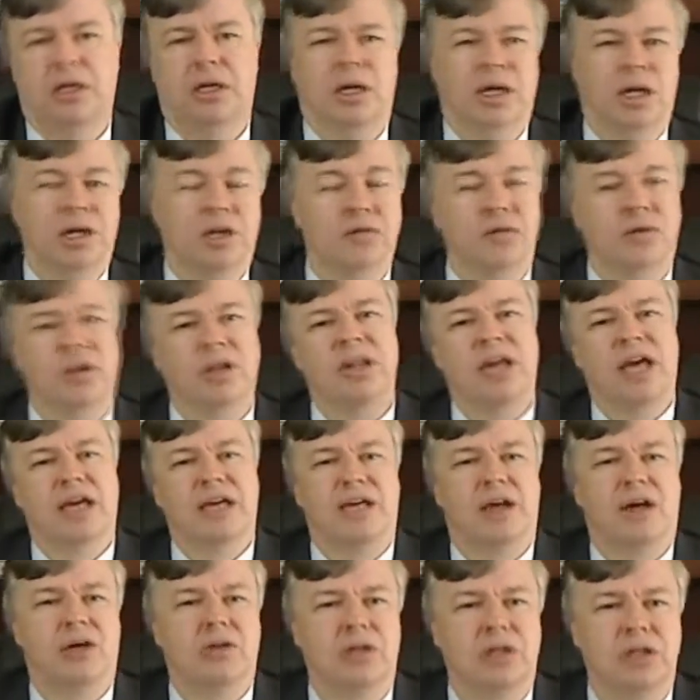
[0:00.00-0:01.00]
and run
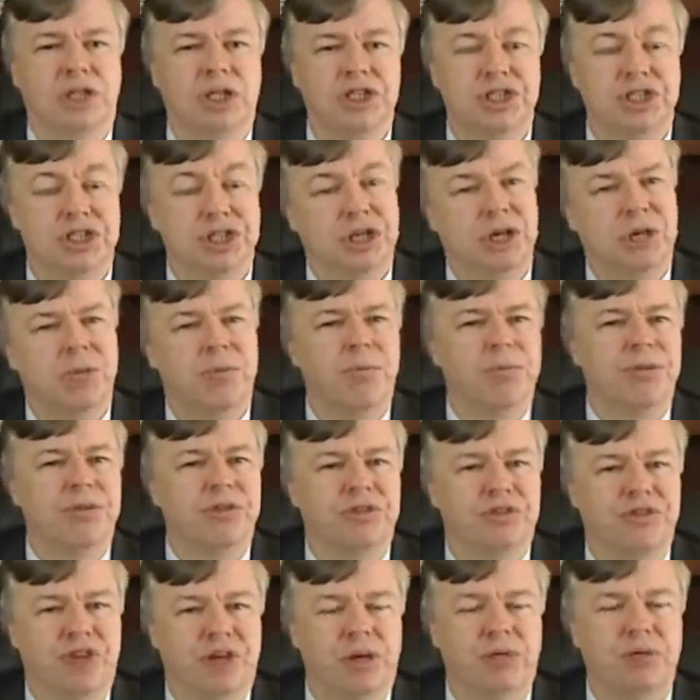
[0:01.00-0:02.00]
that calculation, come up with
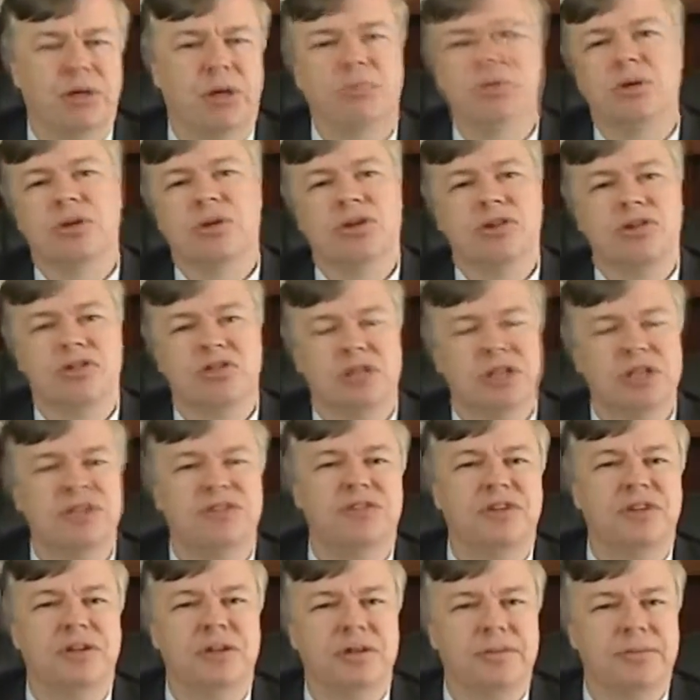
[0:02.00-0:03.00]
the same number that is
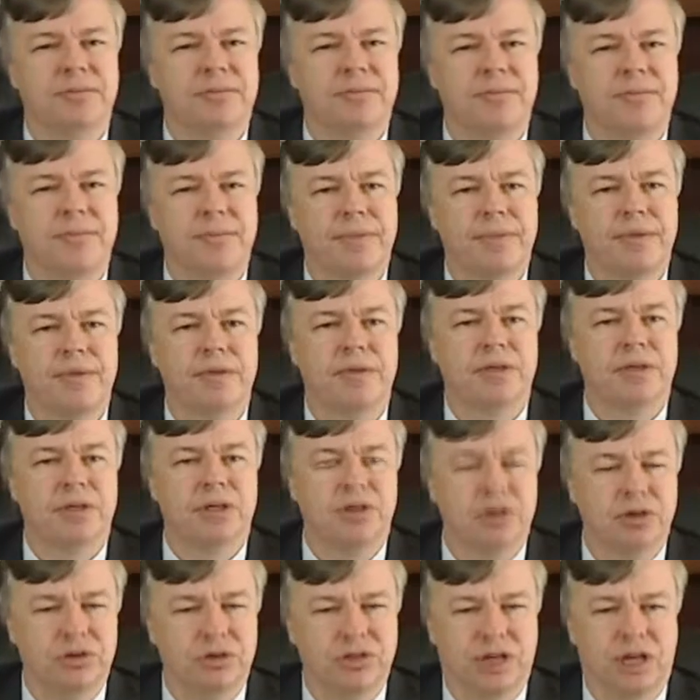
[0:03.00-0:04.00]
listed
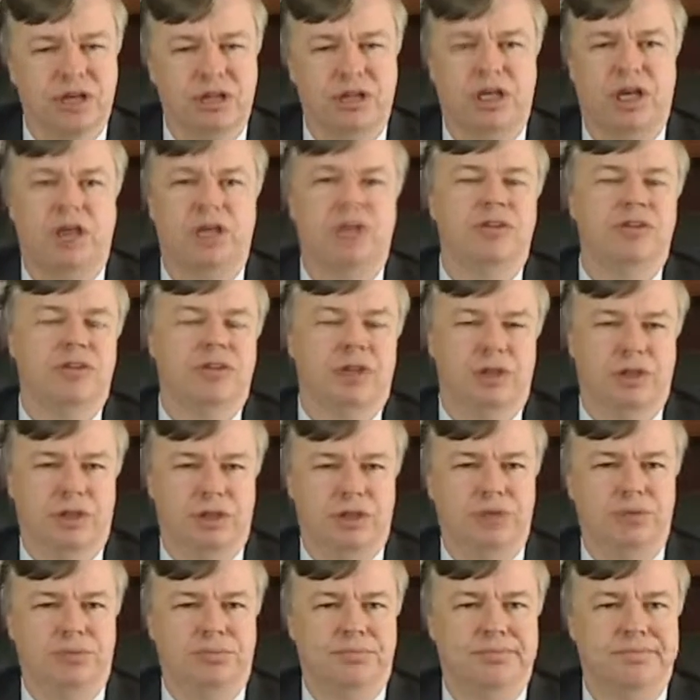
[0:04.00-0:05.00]
in your 10K and
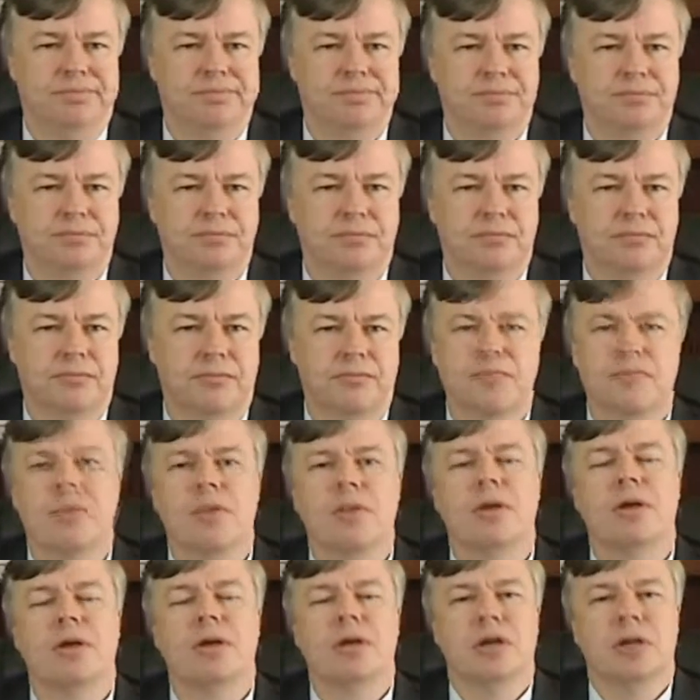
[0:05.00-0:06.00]
10Q.
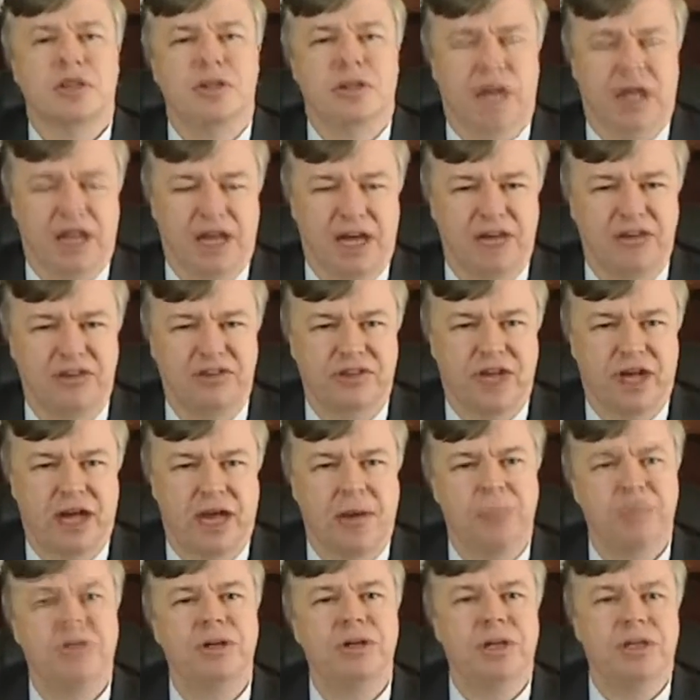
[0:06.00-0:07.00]
That has to
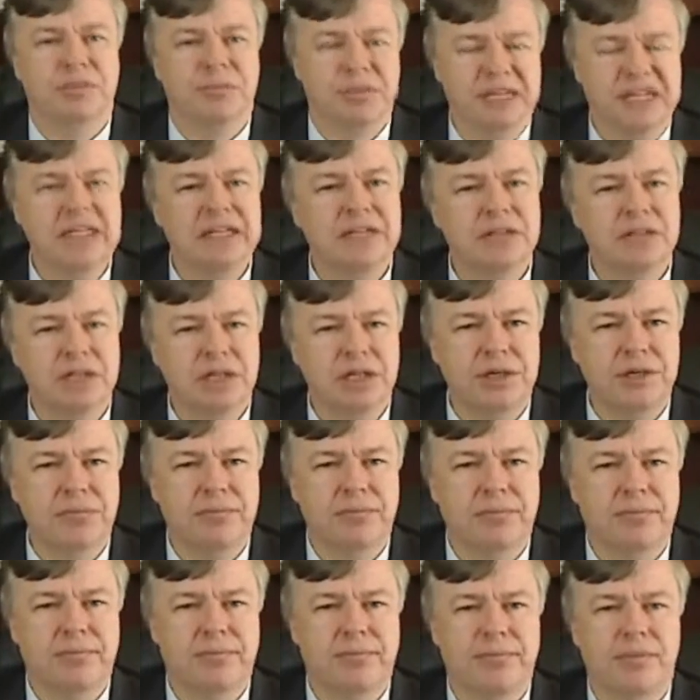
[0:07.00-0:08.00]
happen immediately
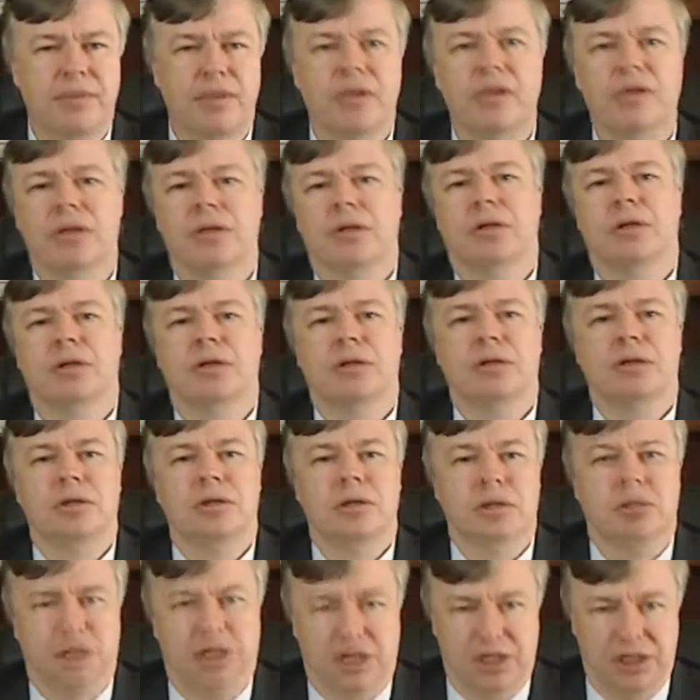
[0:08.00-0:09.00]

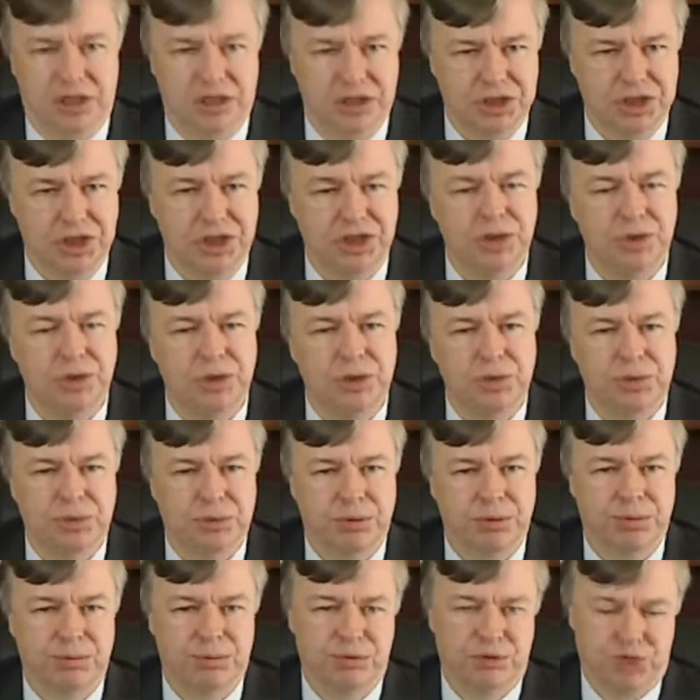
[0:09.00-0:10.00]
and continue in
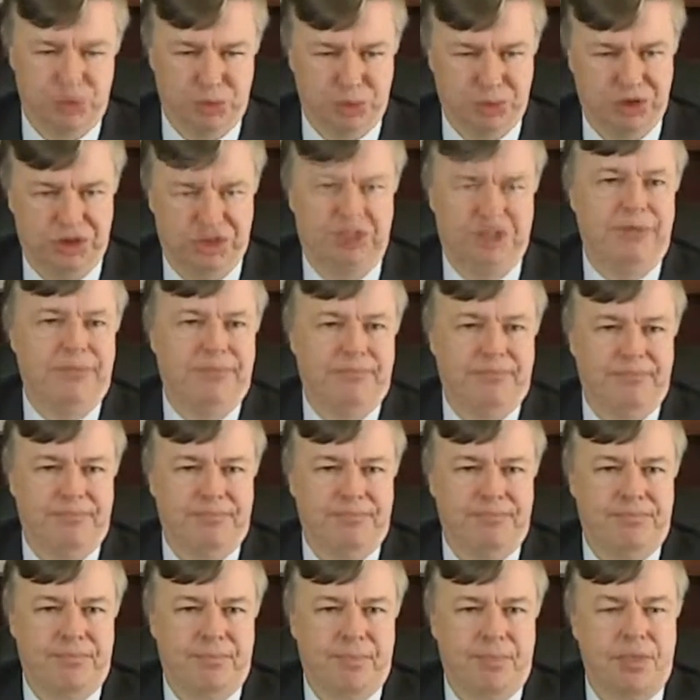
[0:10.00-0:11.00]
perpetuity.
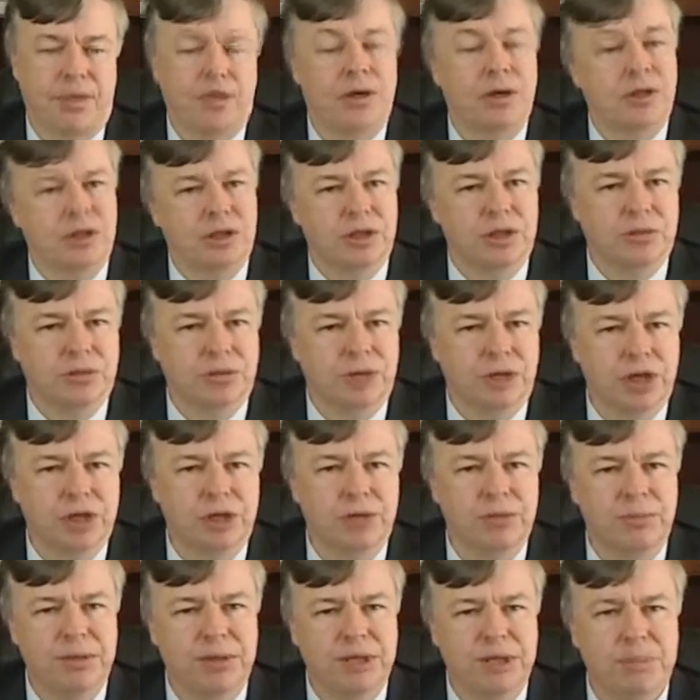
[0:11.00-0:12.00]
The
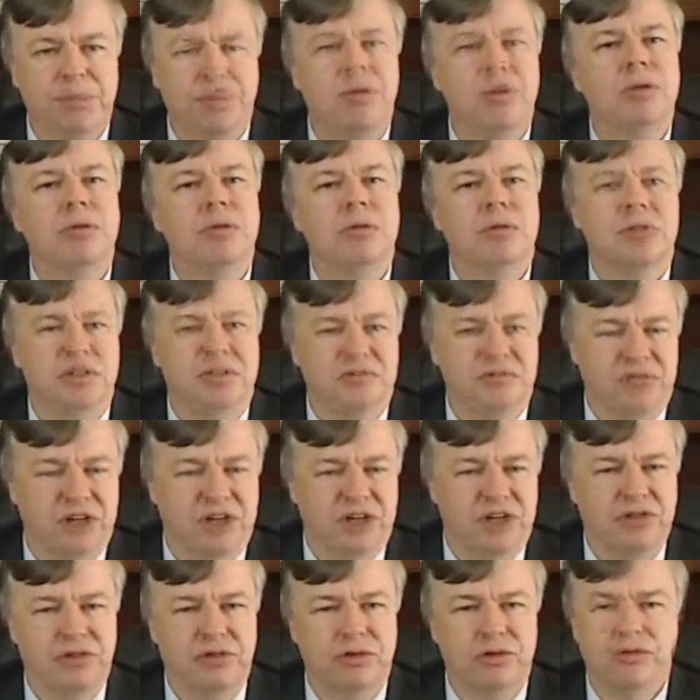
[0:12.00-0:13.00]
American people,
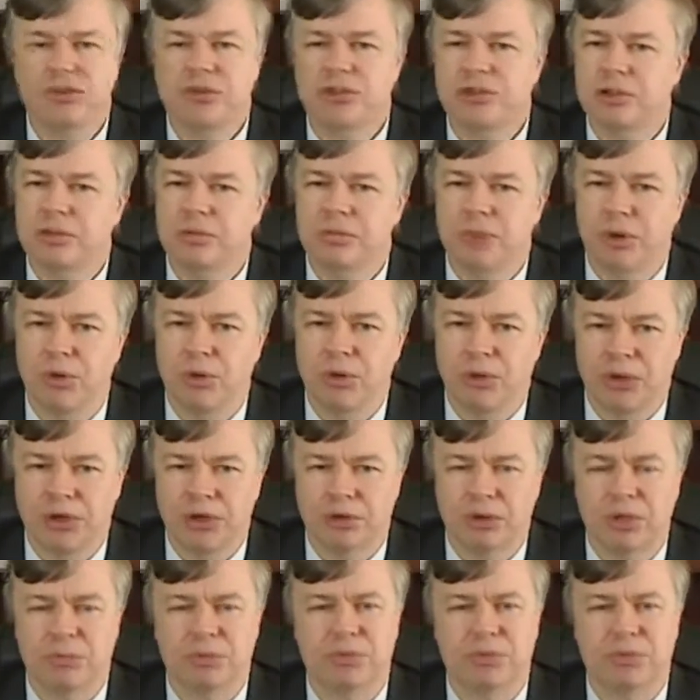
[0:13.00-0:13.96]
investors, both here and